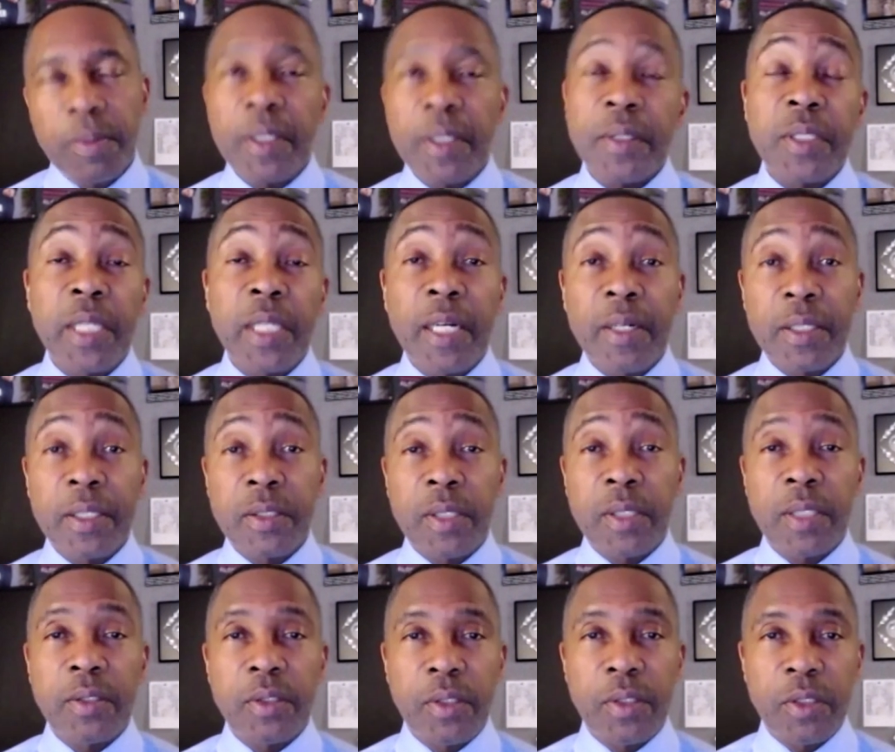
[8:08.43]
military
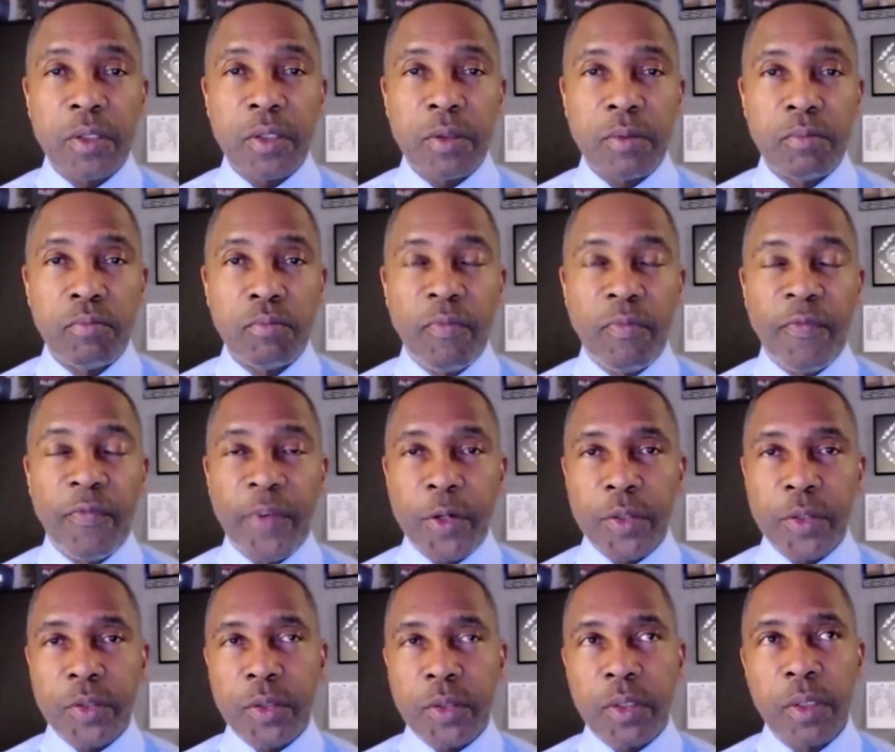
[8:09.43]
since this
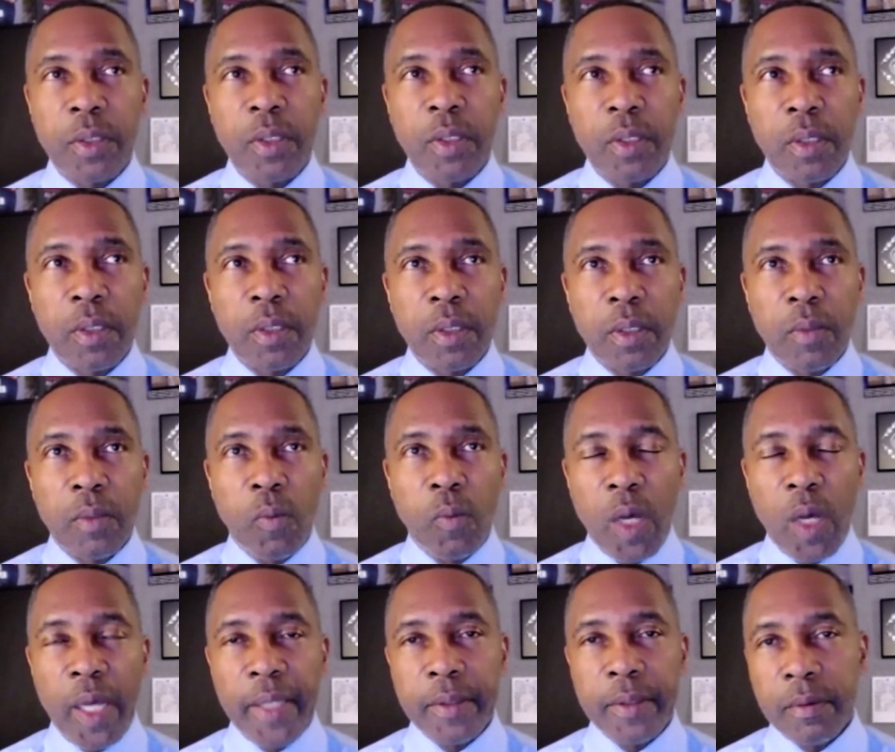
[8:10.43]
first
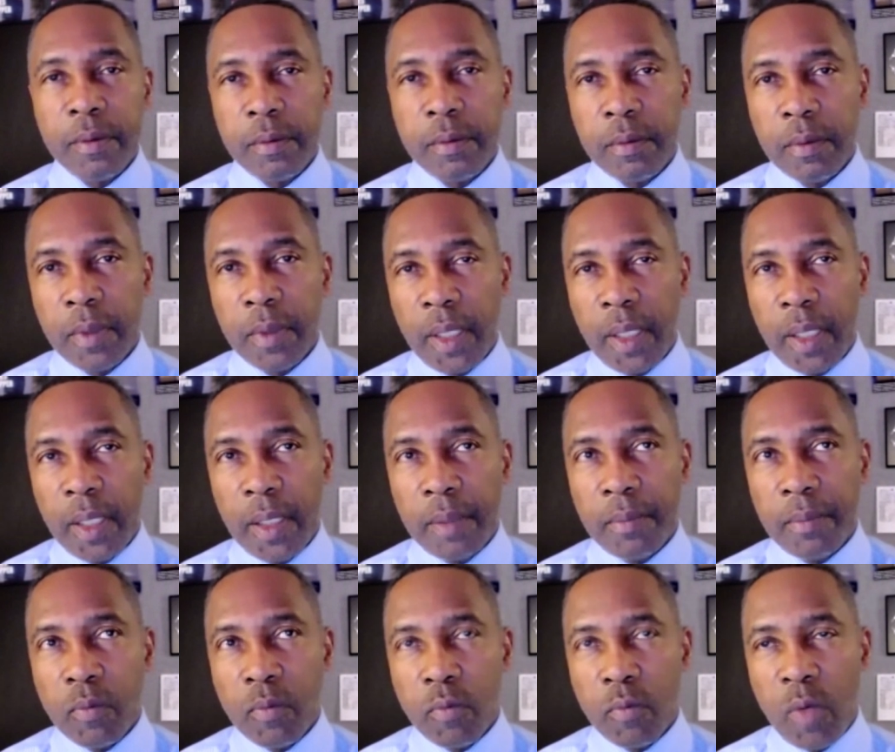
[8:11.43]
one
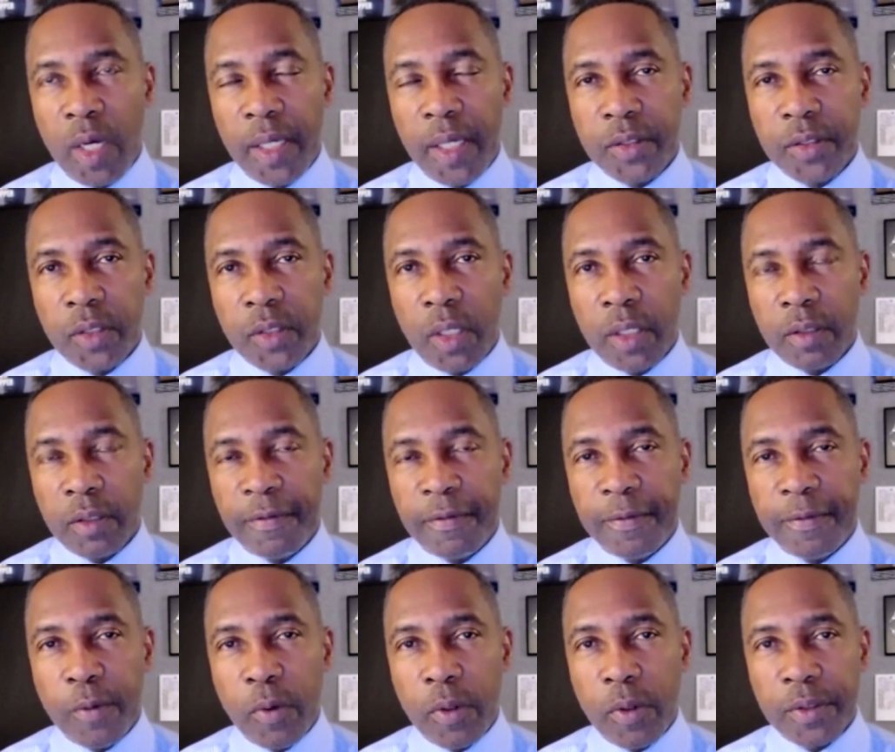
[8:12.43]
was on the
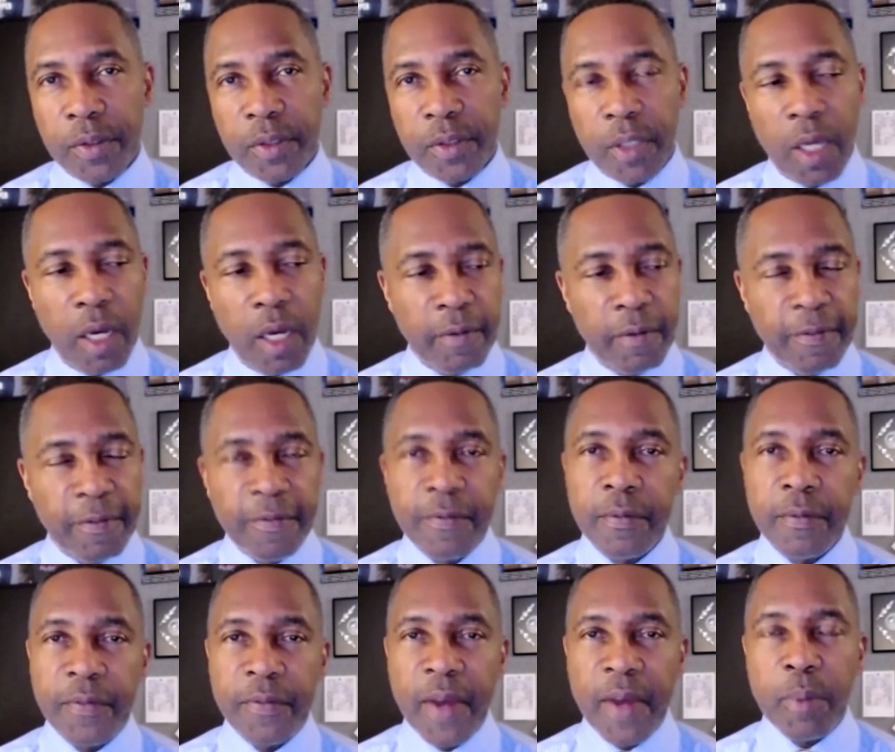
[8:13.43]
4th of
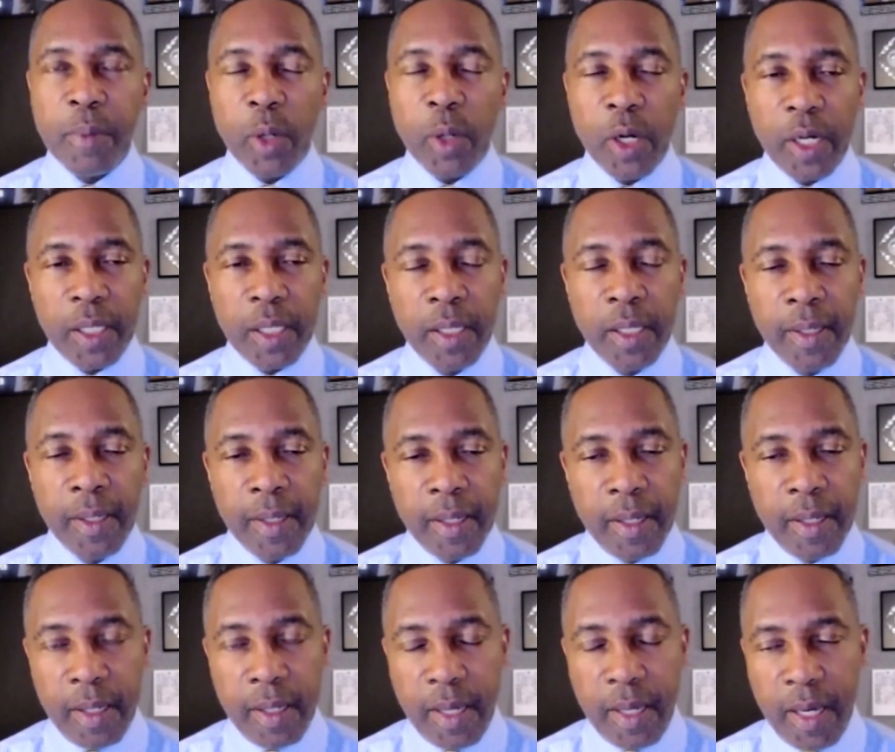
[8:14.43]
February.
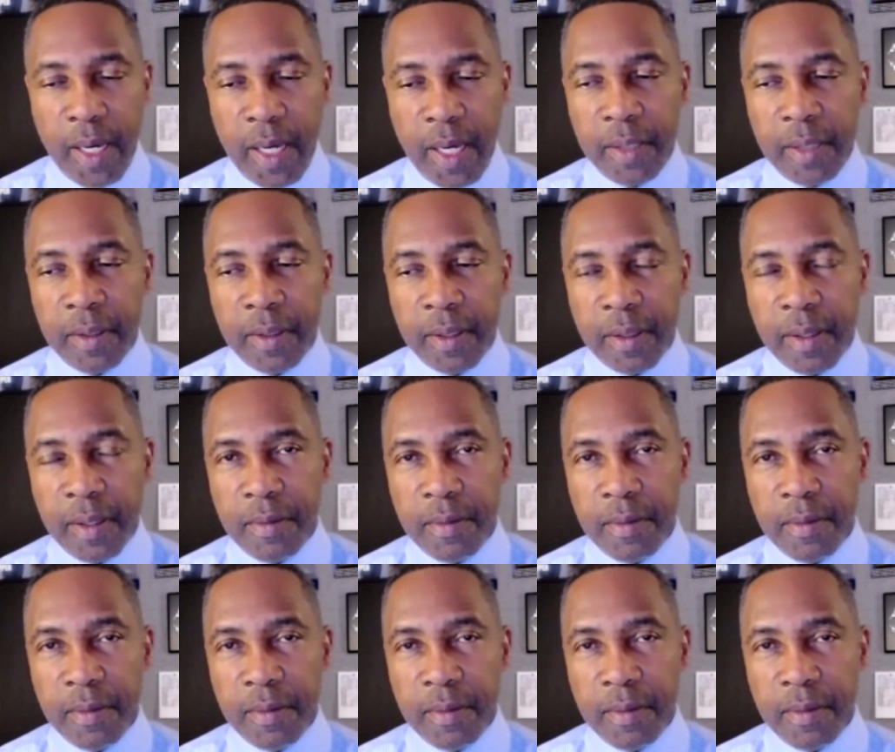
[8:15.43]
And